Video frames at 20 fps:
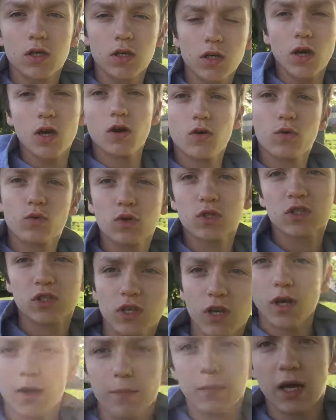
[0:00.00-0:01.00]
Yo,
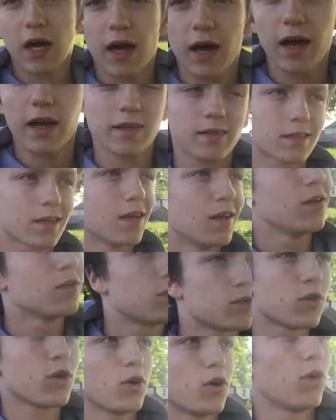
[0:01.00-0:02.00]
what's up guys?
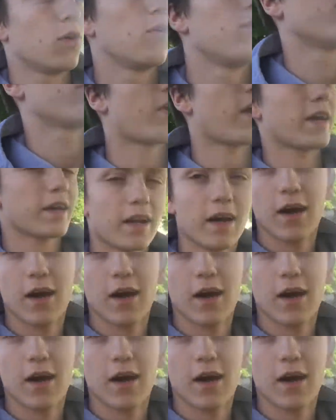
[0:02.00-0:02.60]
So right